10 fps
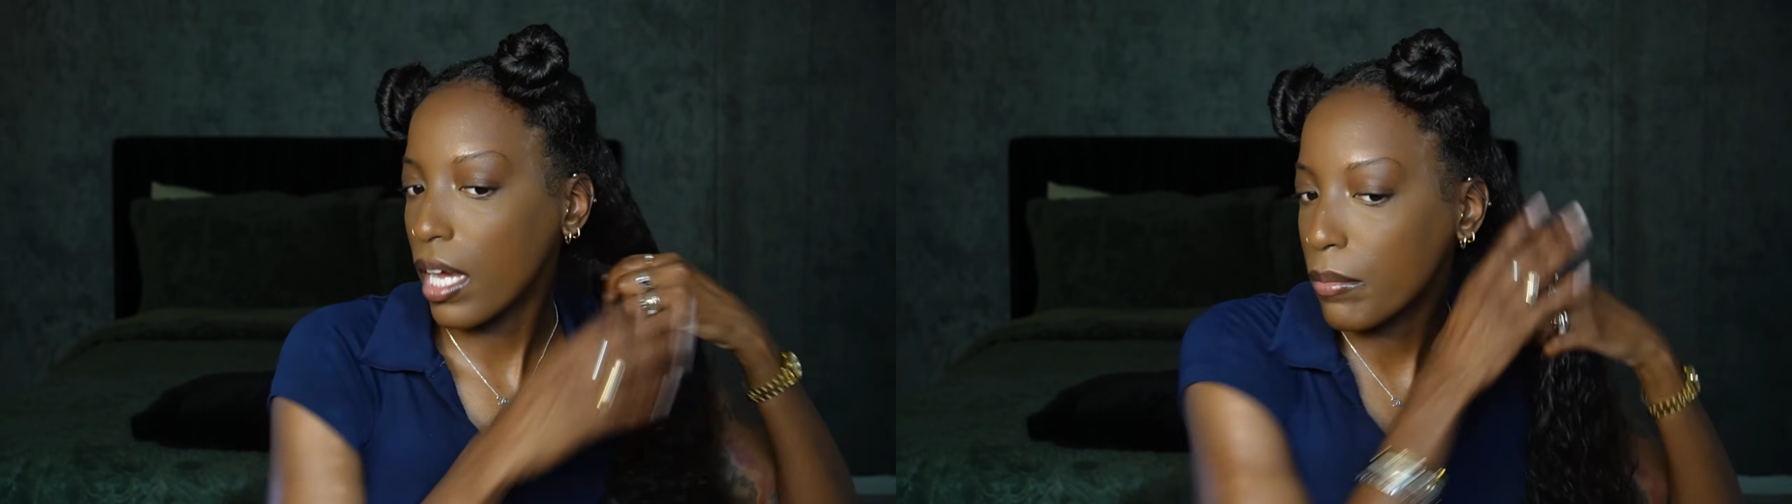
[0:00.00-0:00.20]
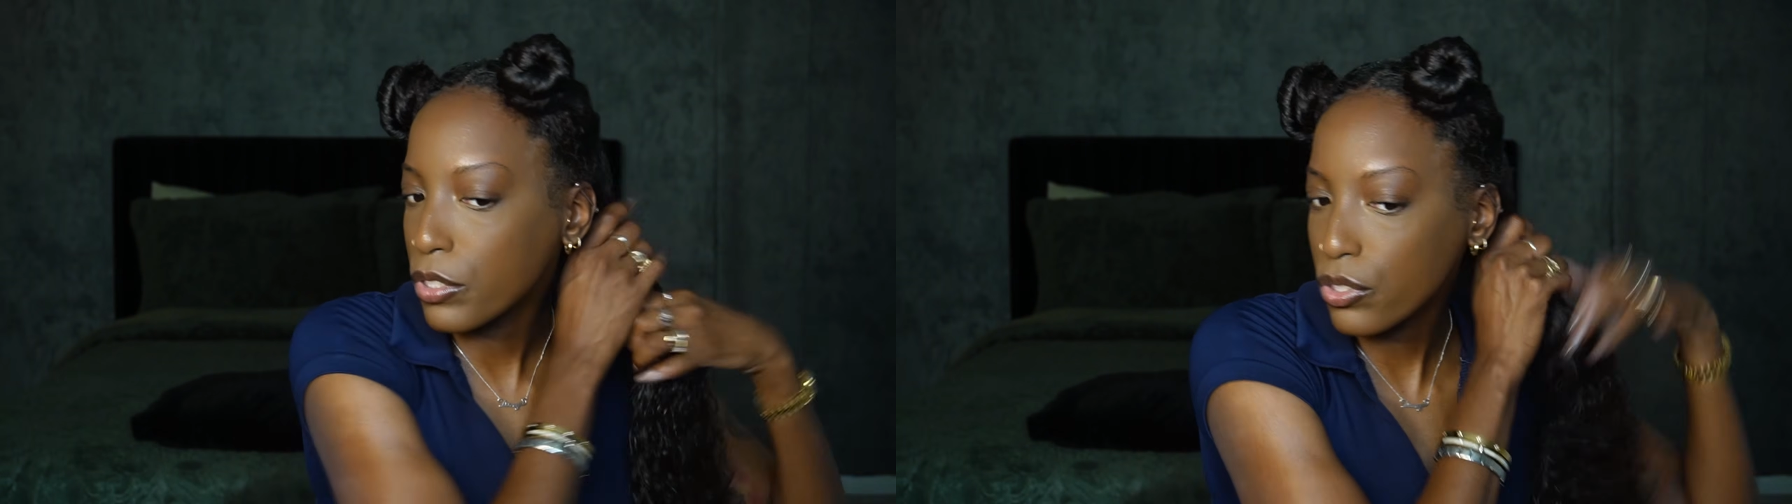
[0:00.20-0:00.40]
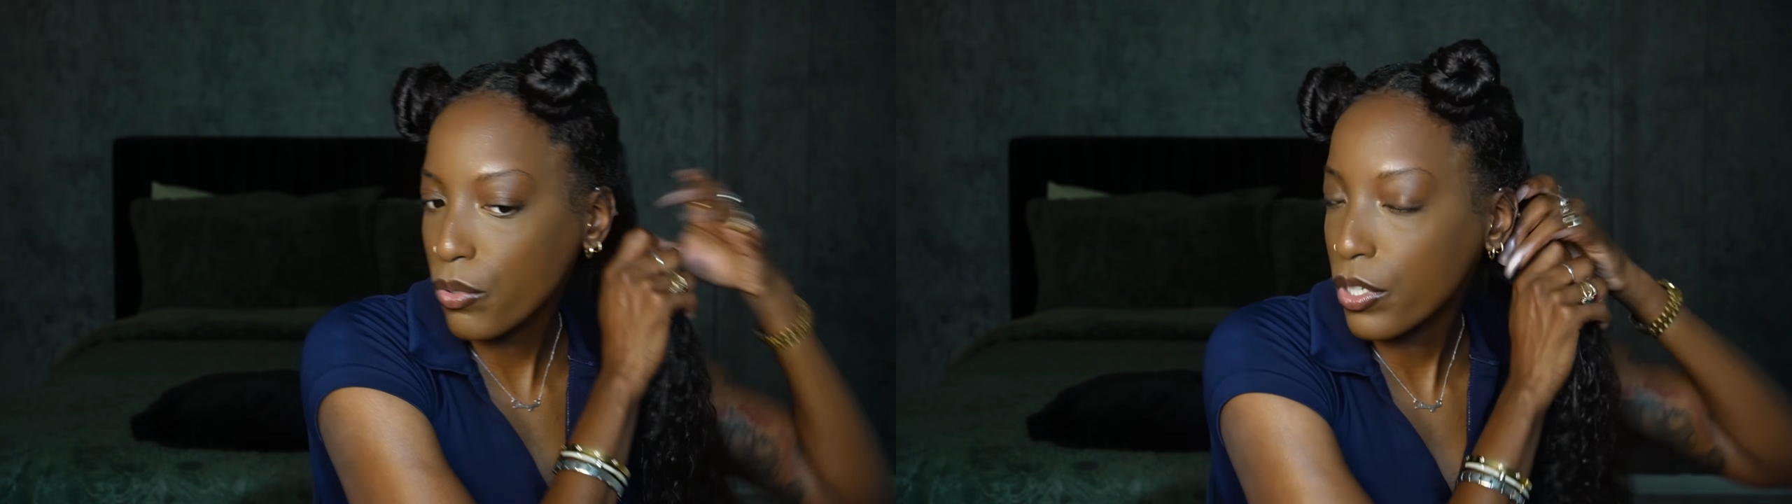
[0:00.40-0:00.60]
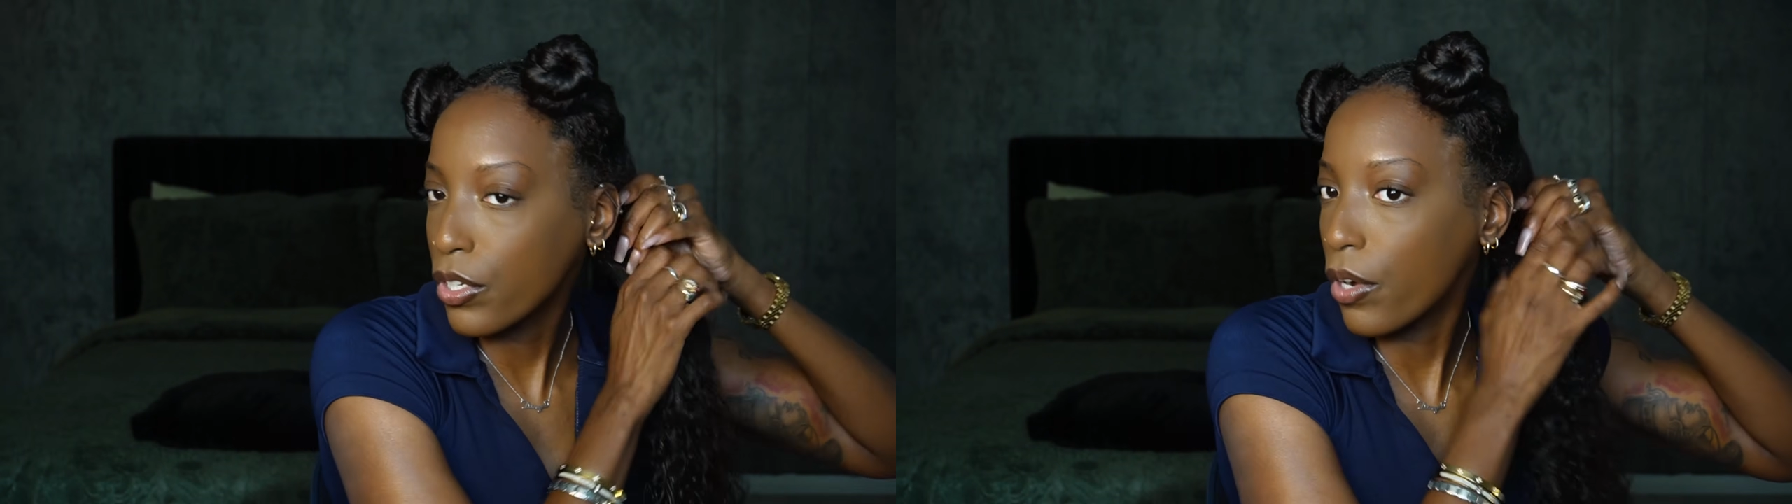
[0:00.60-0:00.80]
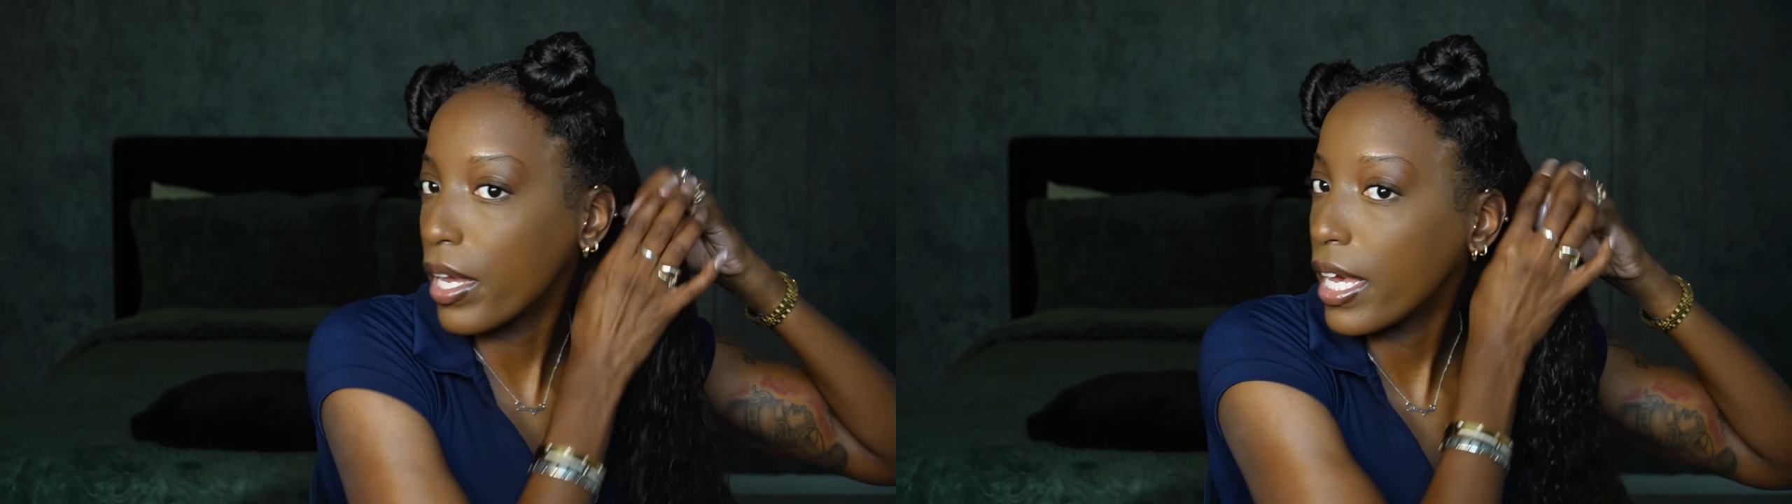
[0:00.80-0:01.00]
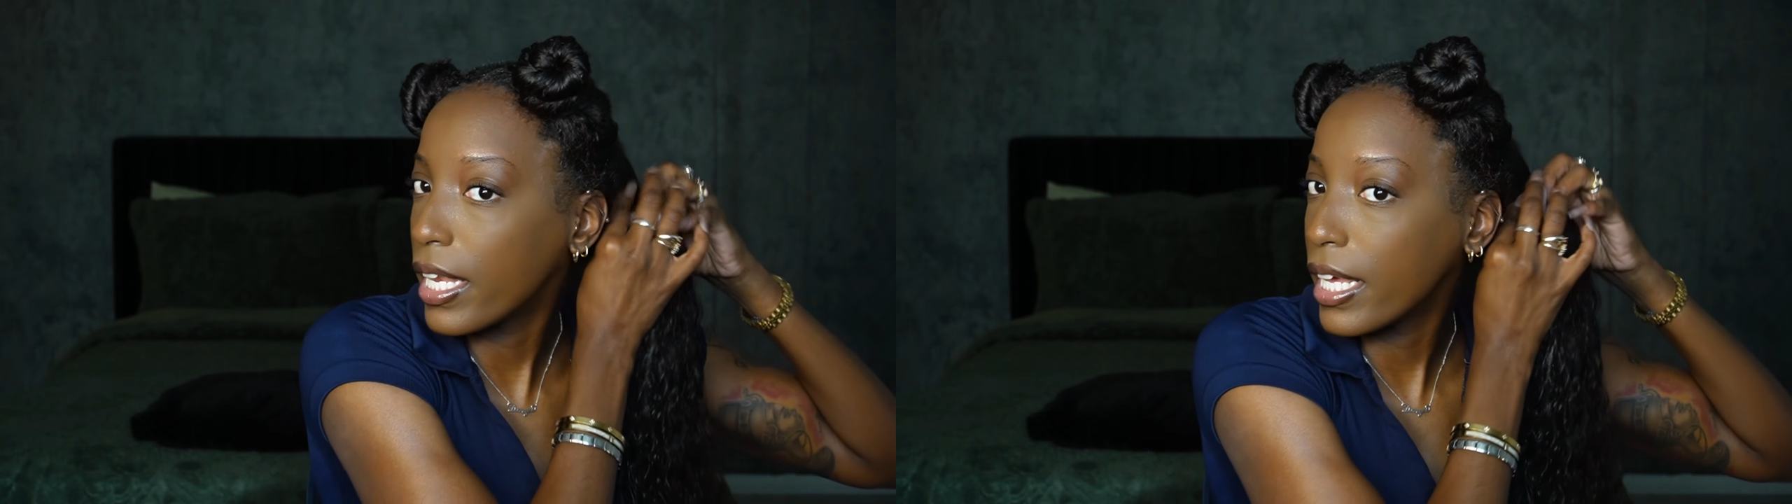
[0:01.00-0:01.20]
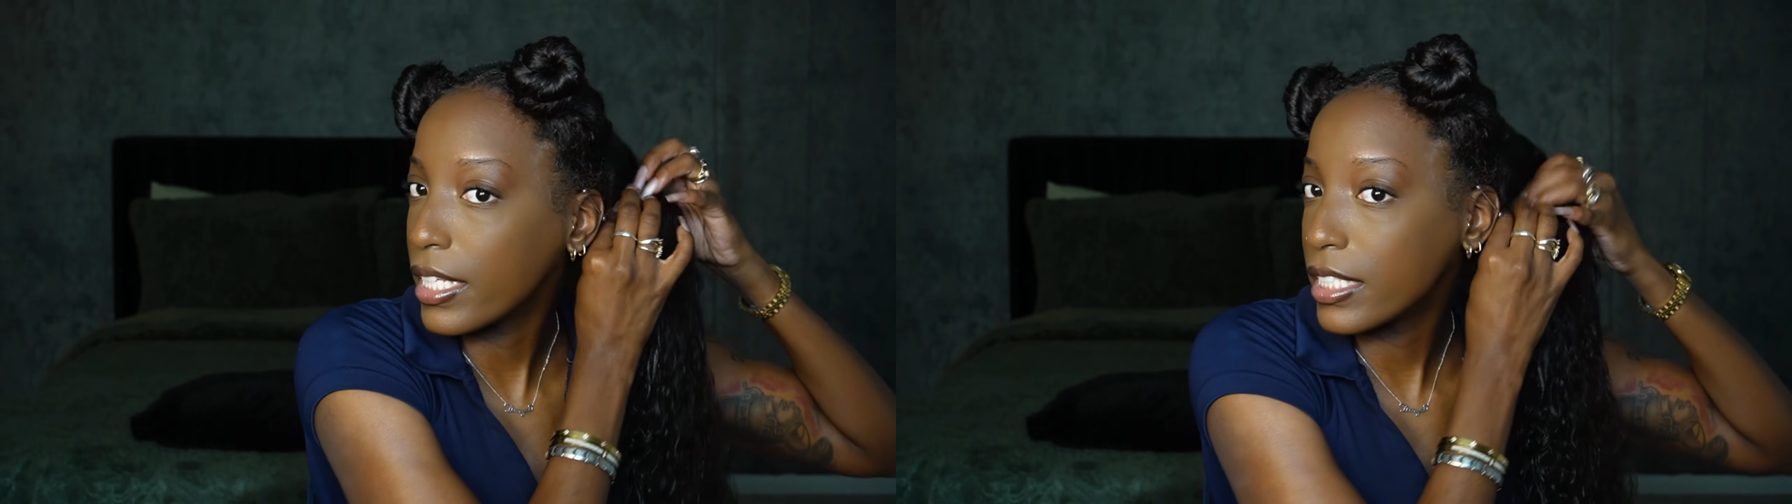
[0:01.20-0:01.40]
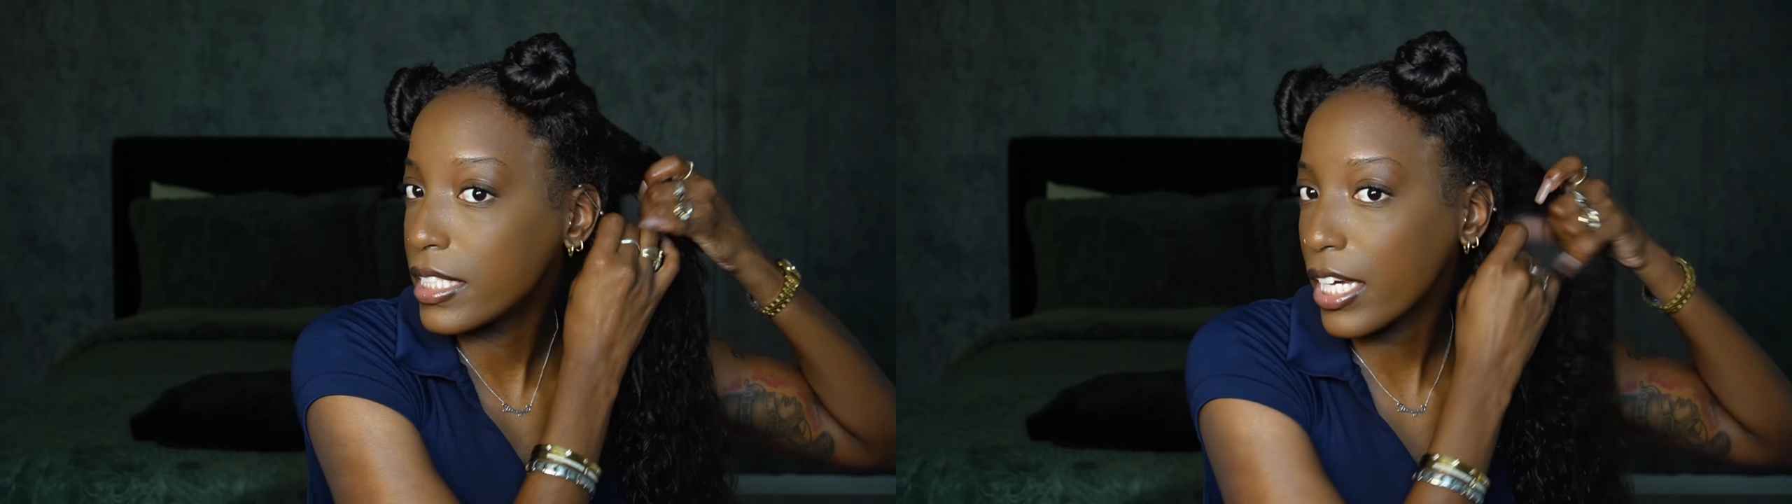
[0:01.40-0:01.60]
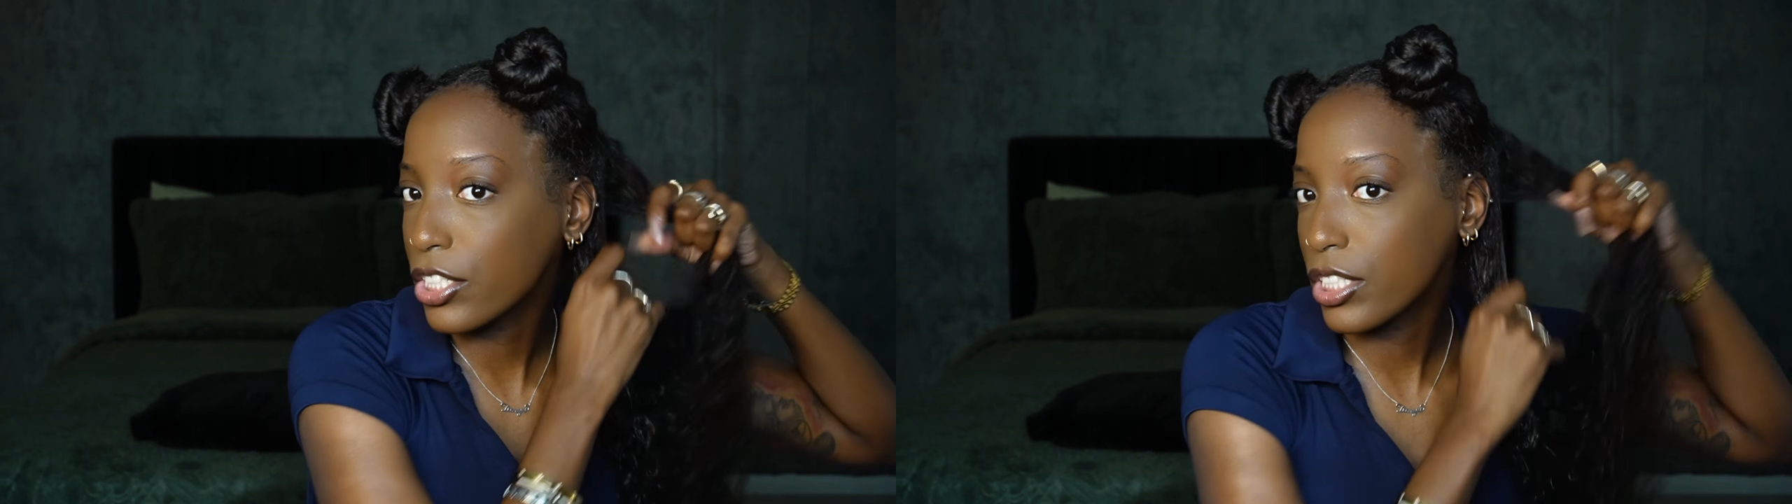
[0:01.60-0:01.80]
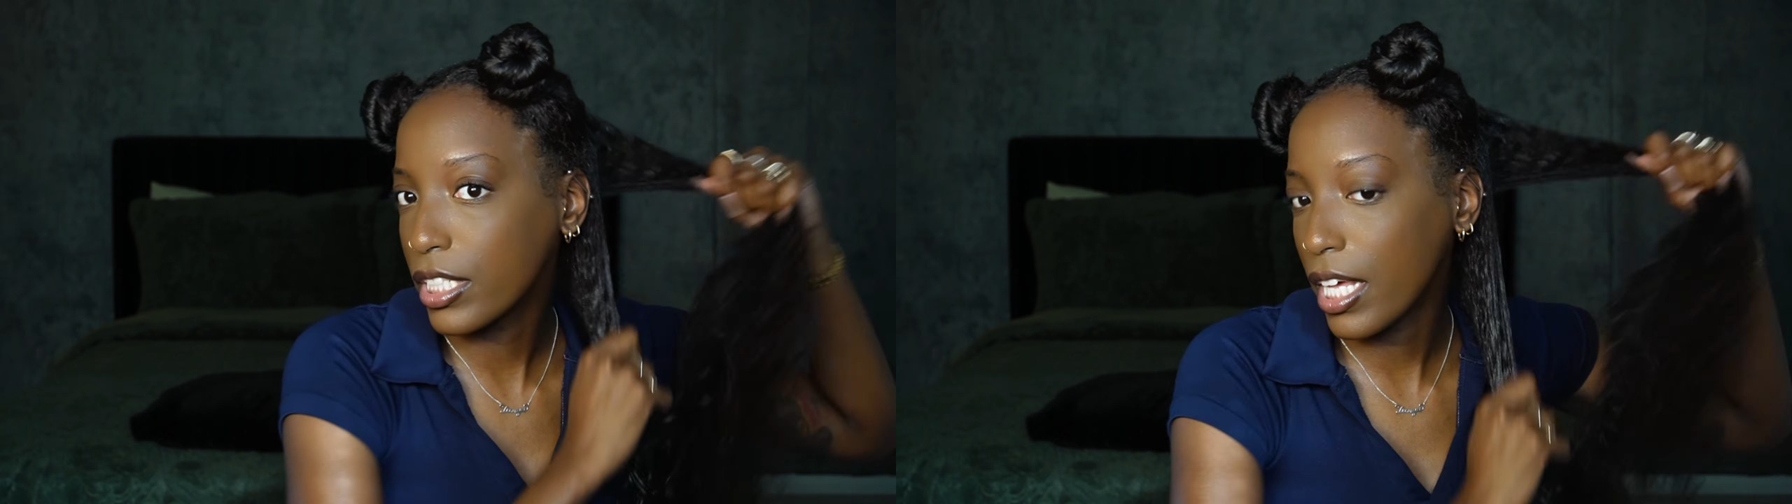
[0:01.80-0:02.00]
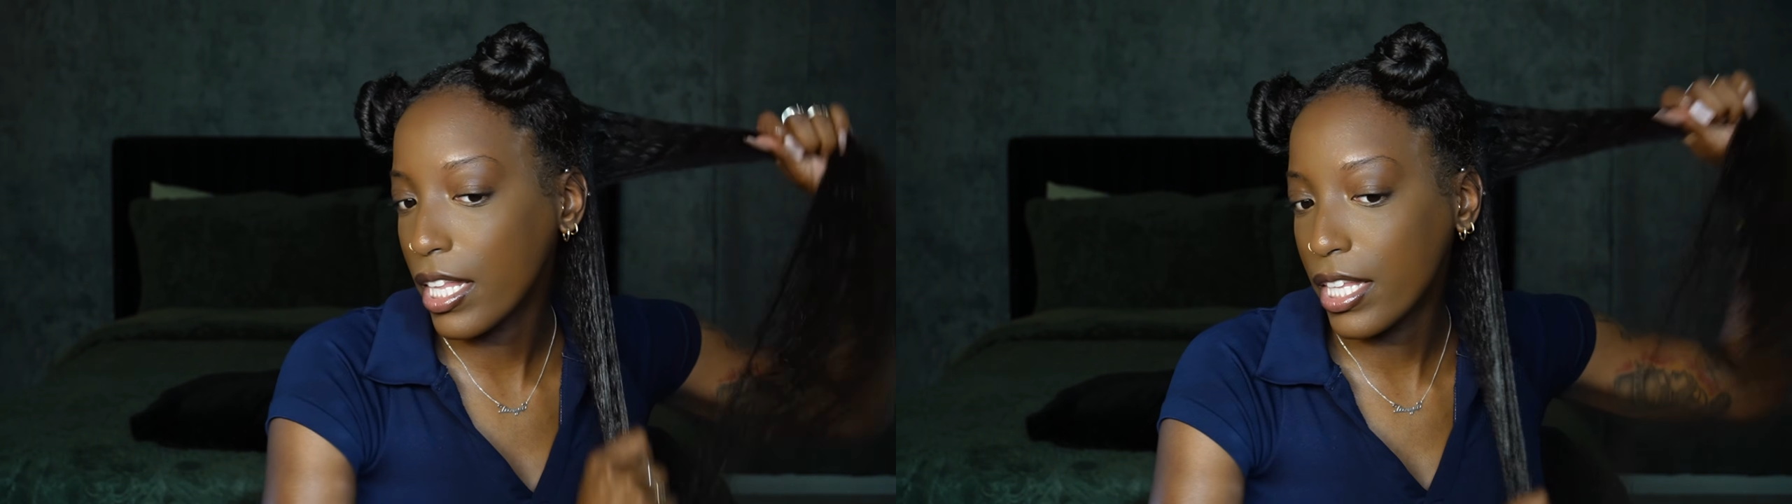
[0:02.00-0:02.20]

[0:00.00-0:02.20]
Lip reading: I'm just going to go ahead and section